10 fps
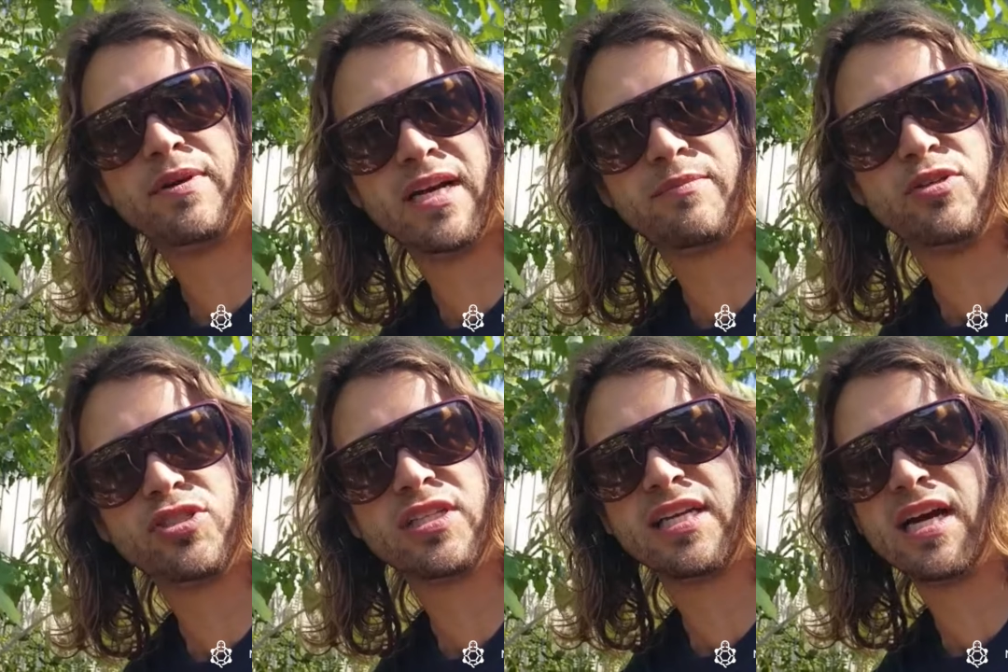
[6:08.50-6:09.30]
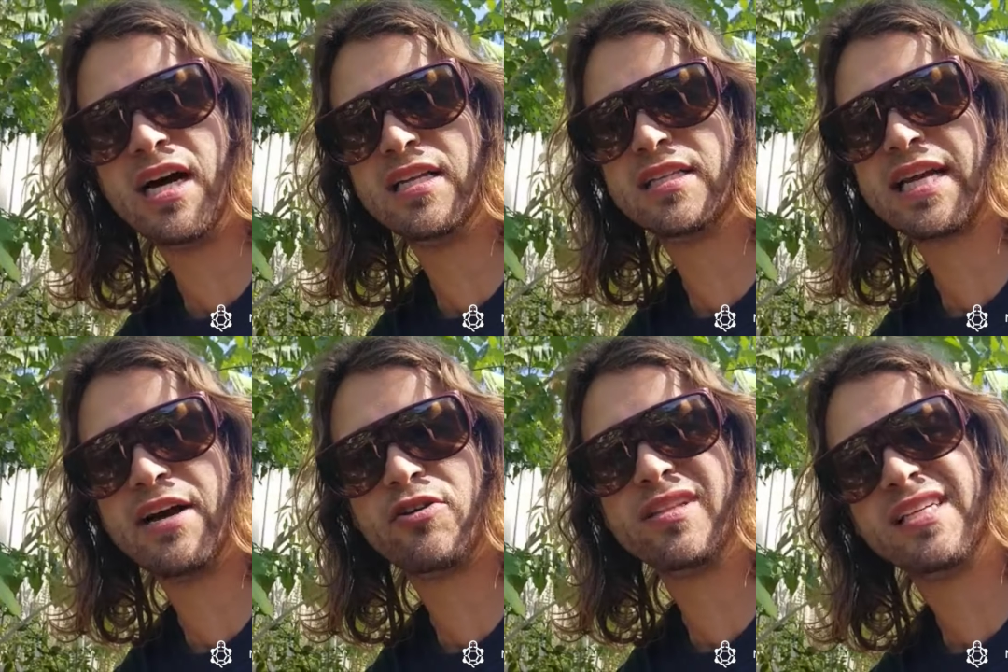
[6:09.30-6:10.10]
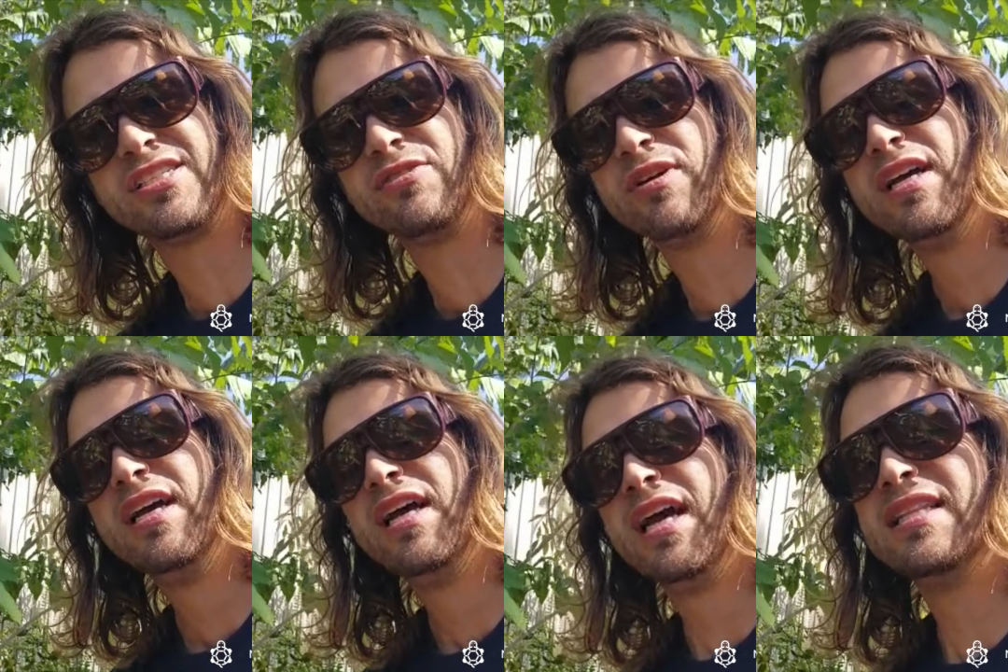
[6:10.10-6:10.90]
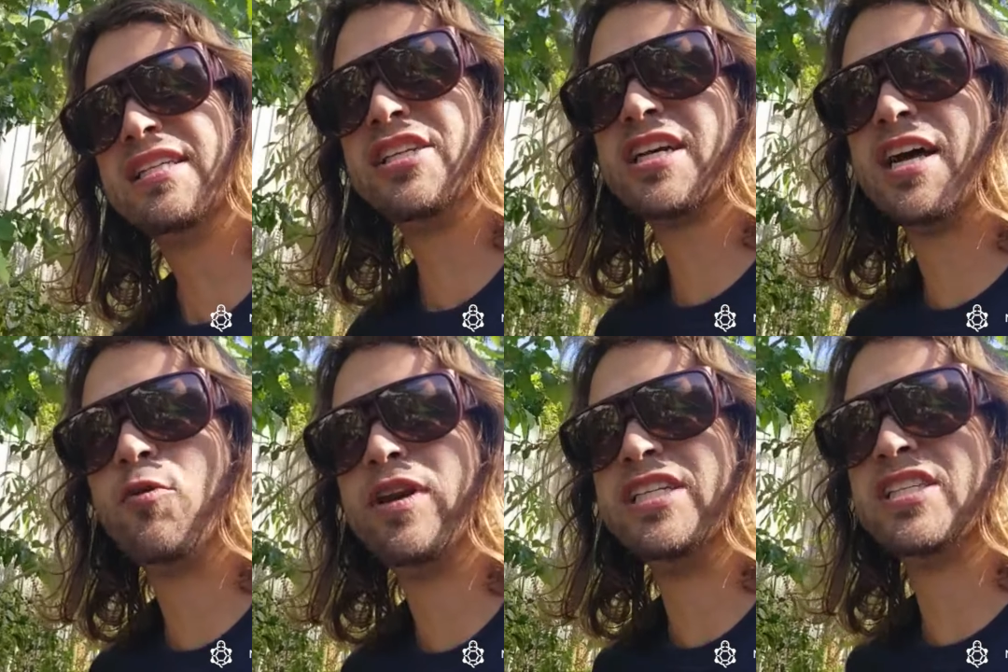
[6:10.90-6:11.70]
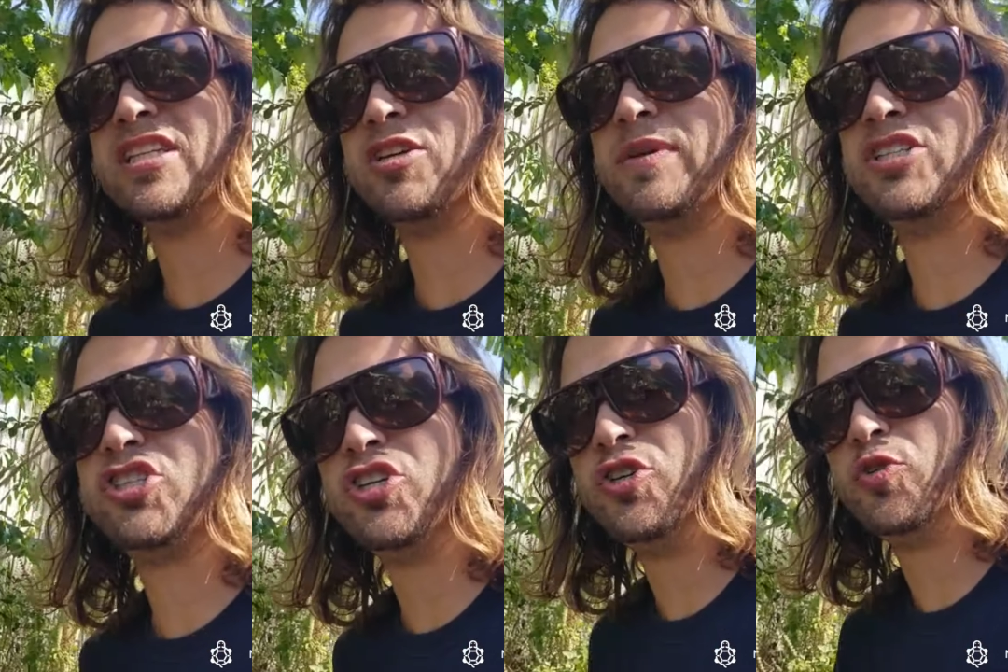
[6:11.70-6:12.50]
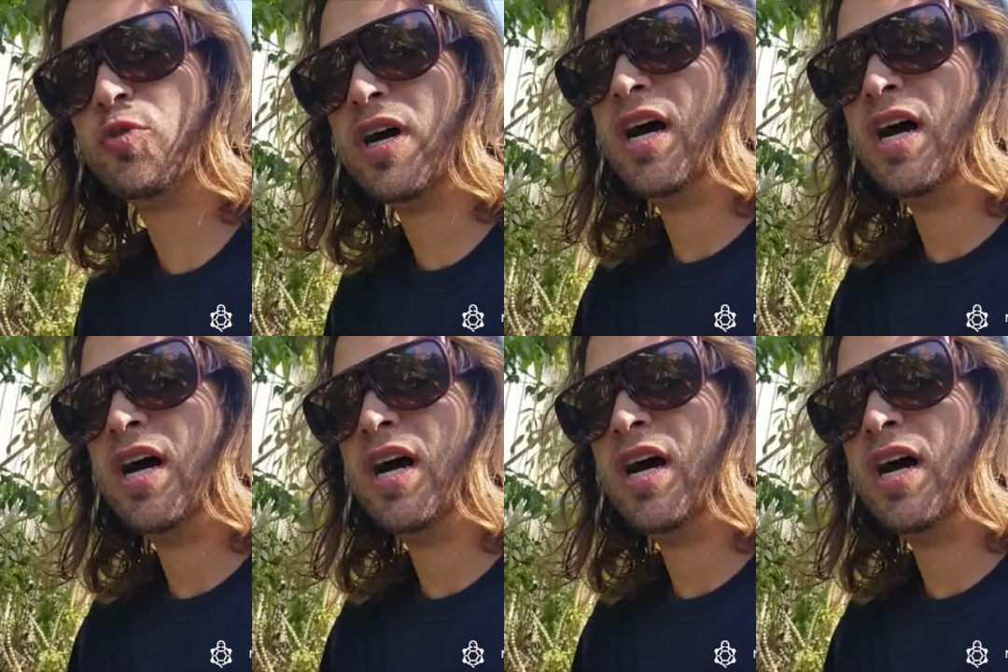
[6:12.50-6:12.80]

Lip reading: up usually on the counter unless you cut it when it's a little bit too